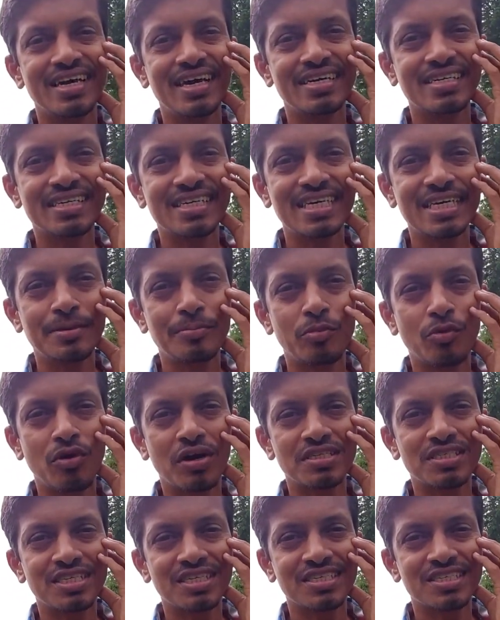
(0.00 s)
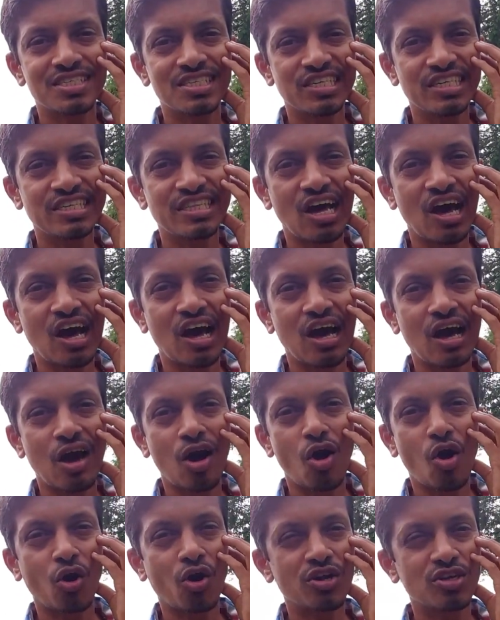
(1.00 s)
And keep watching Shrida
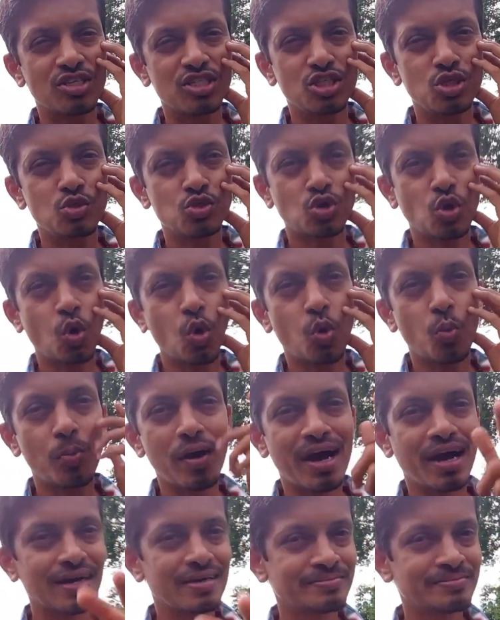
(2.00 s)
on YouTube.